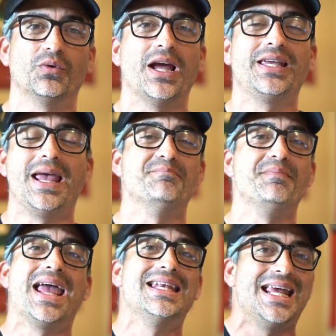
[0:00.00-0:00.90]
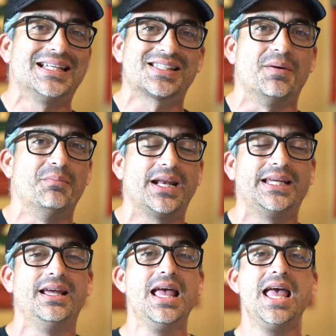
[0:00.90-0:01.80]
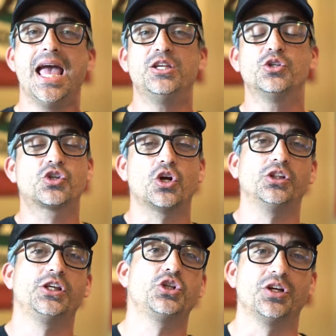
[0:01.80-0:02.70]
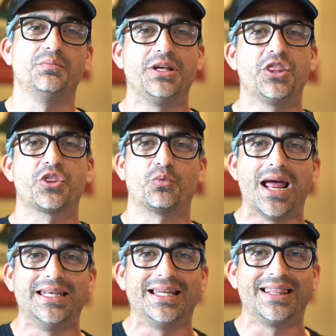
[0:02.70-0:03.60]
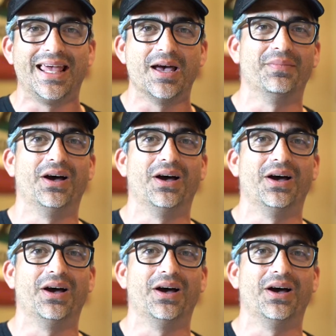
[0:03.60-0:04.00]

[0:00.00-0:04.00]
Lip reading: You can't mandate somebody, and you certainly shouldn't be threatening them